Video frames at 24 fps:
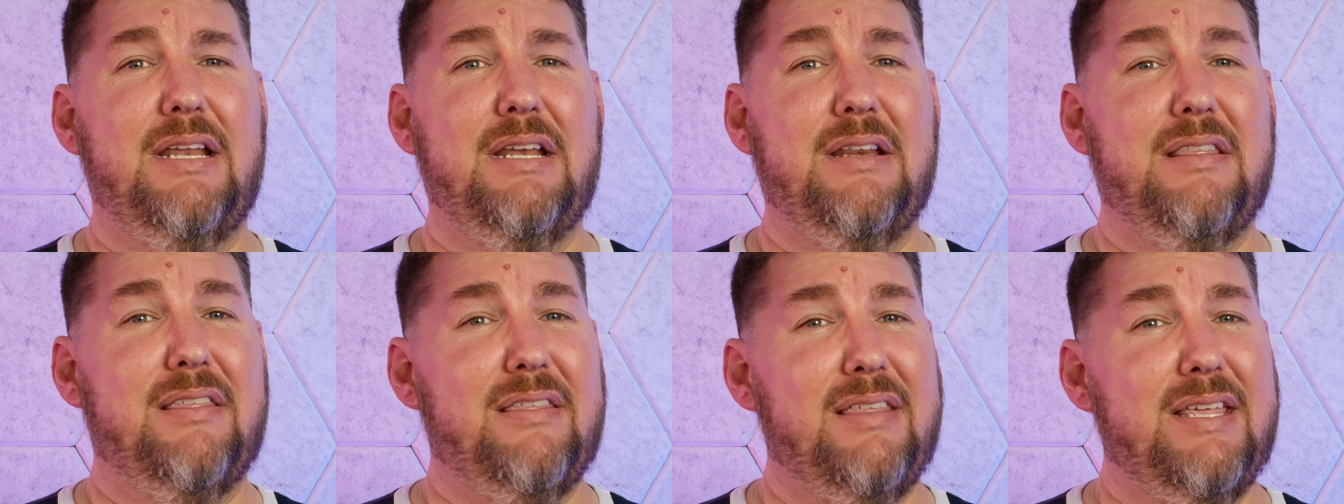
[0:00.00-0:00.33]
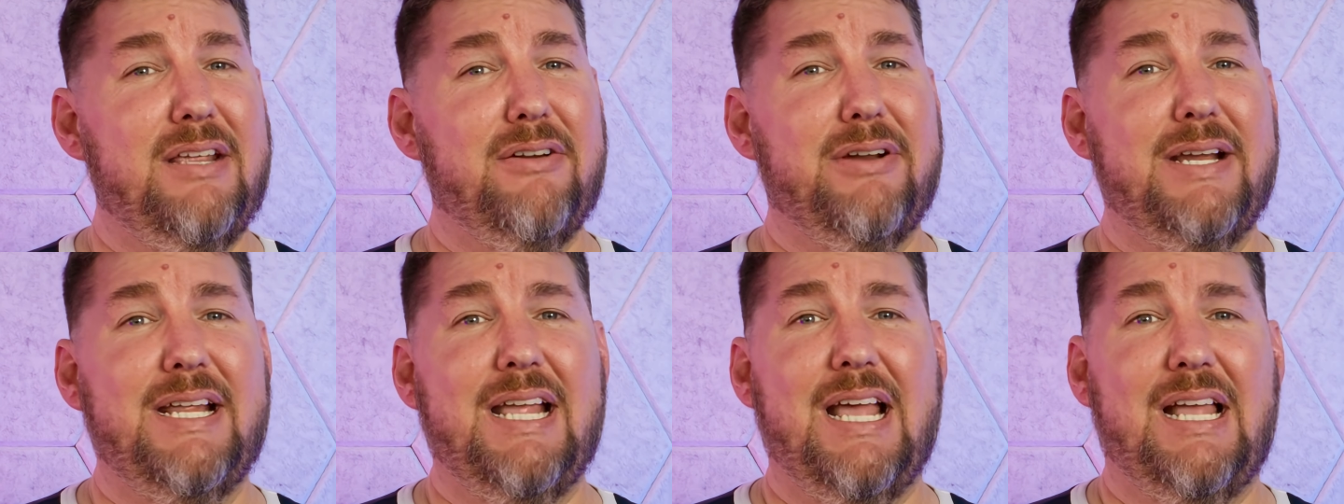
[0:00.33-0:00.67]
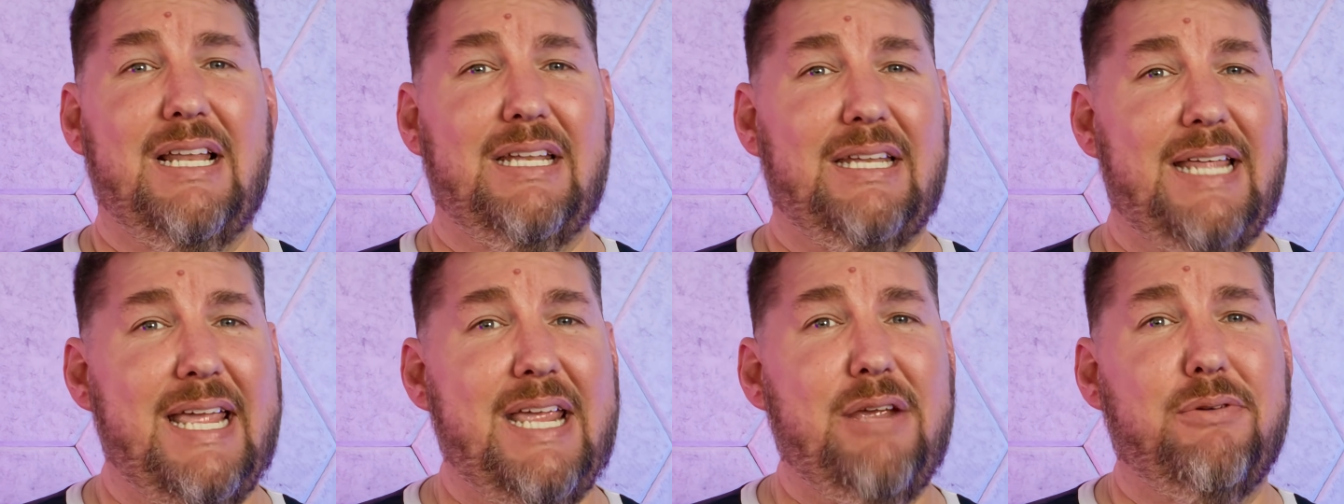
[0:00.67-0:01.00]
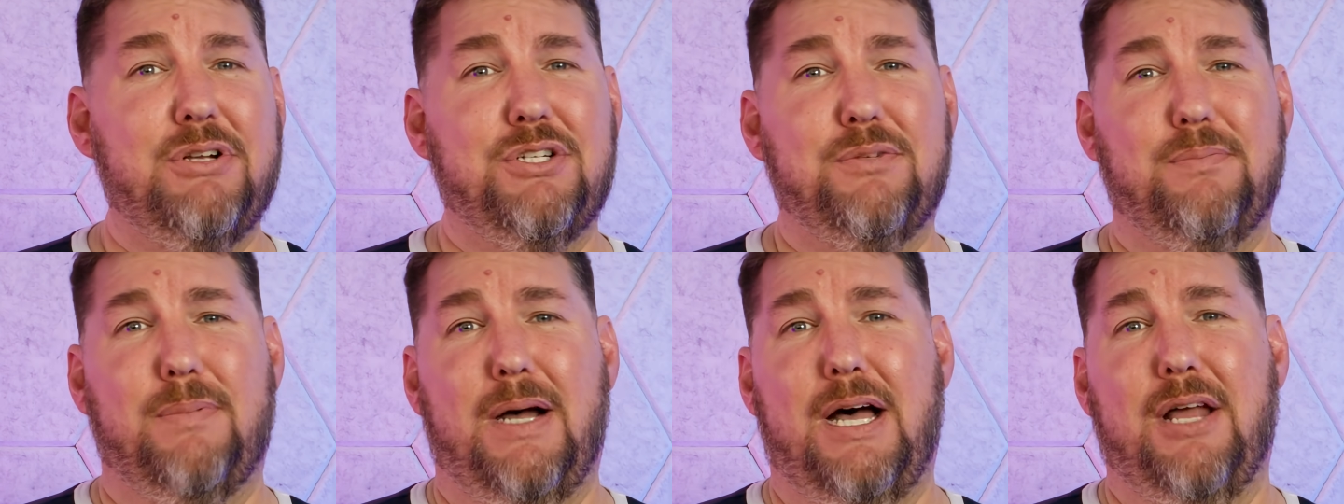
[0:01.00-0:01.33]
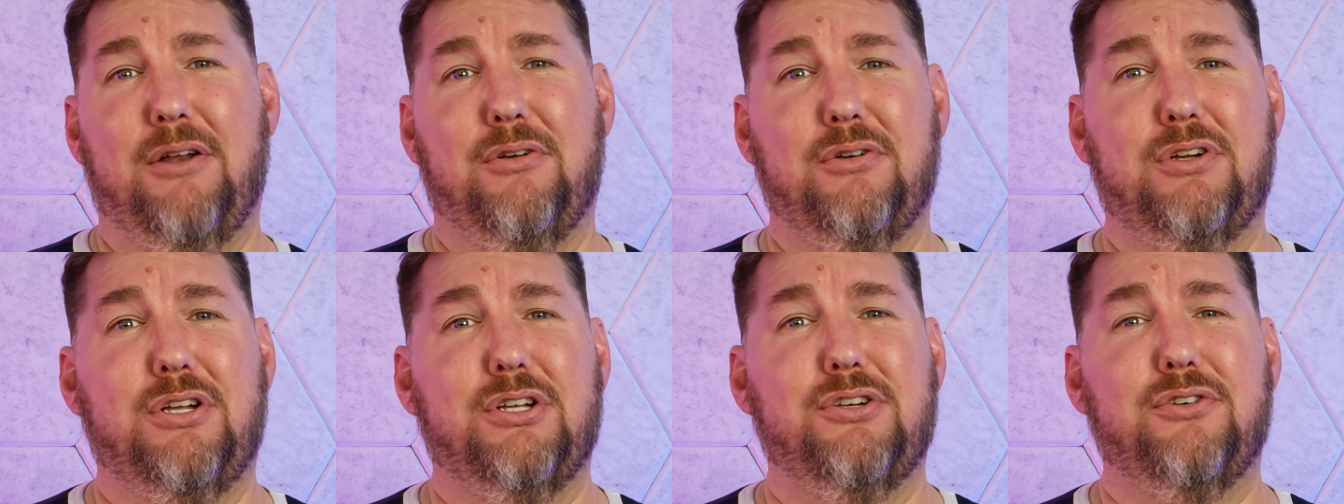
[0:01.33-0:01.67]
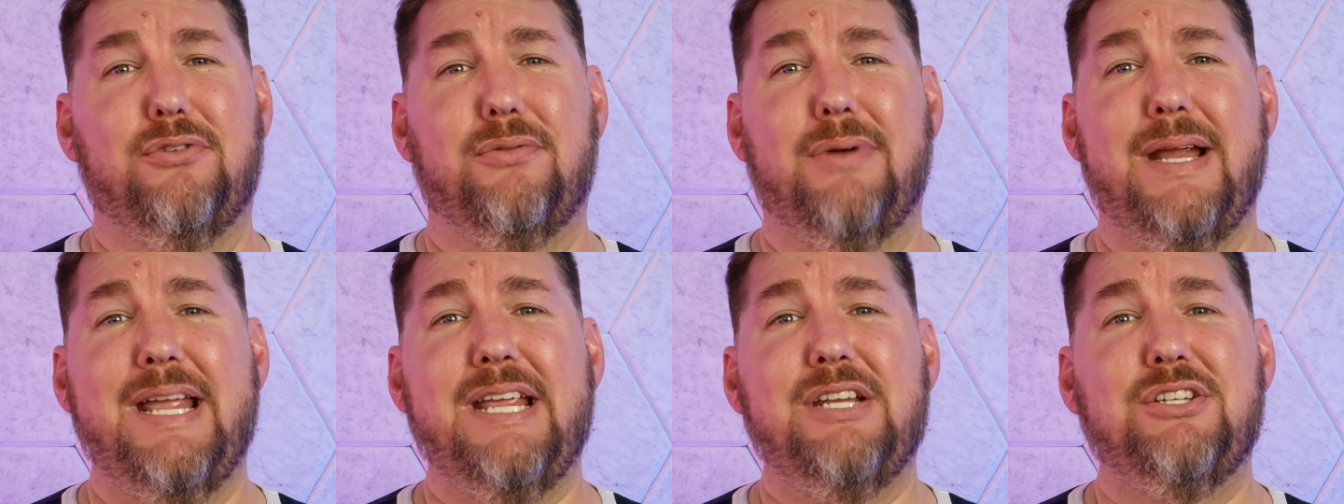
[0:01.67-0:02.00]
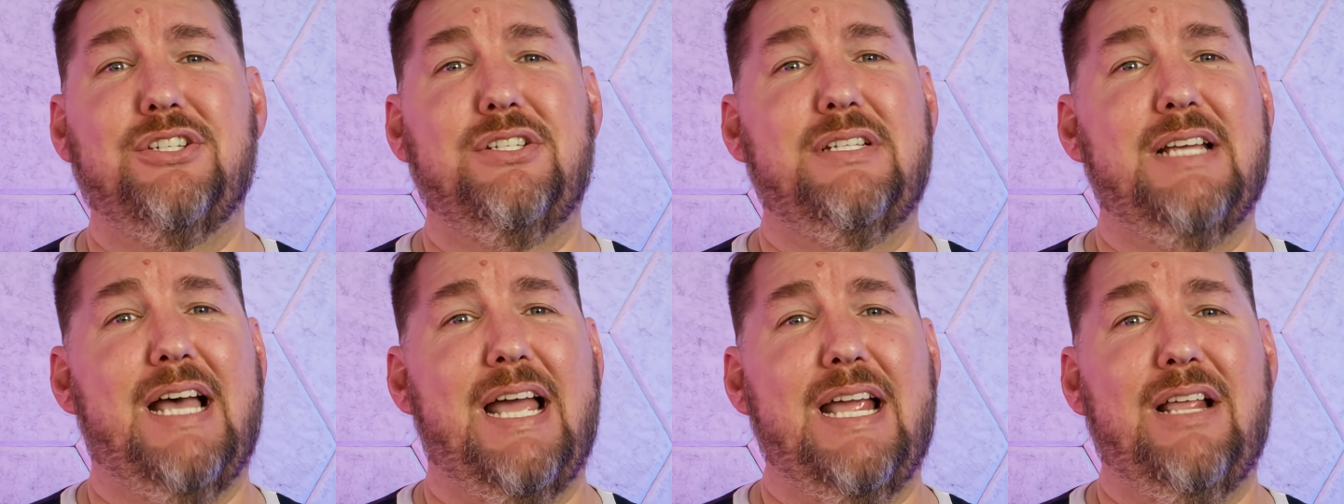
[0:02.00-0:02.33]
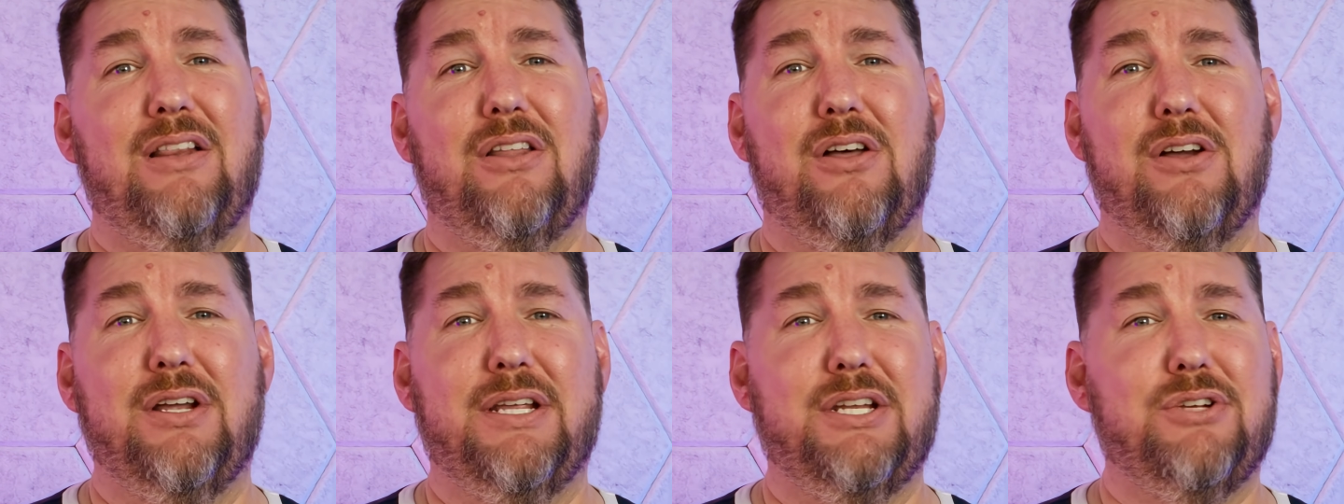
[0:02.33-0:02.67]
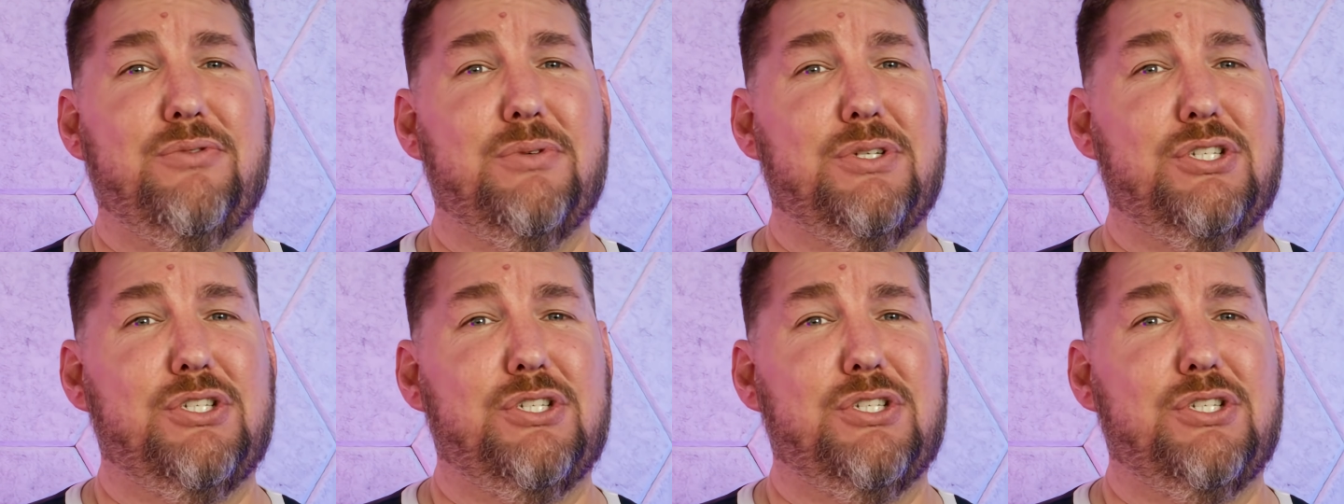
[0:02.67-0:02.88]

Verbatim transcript: In theory, a language model could arrange dialogue into a